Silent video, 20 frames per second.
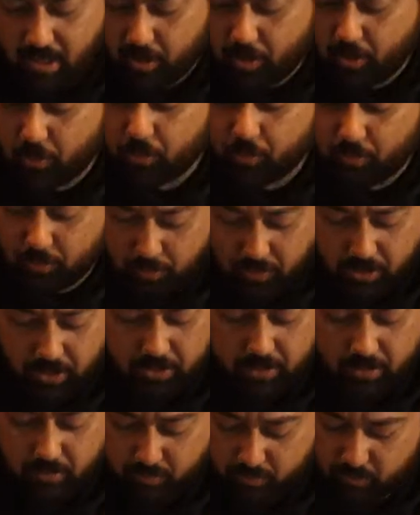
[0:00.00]

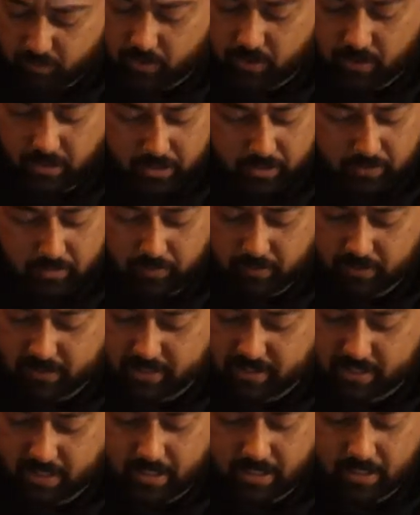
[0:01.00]
Really, really cool
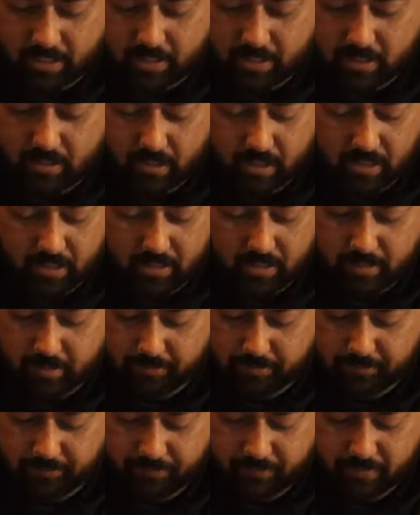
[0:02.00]
aesthetic.
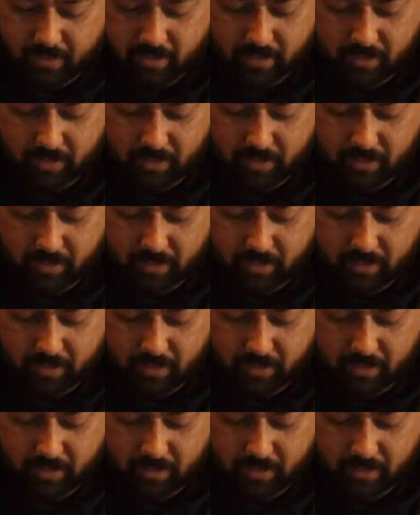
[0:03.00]
And I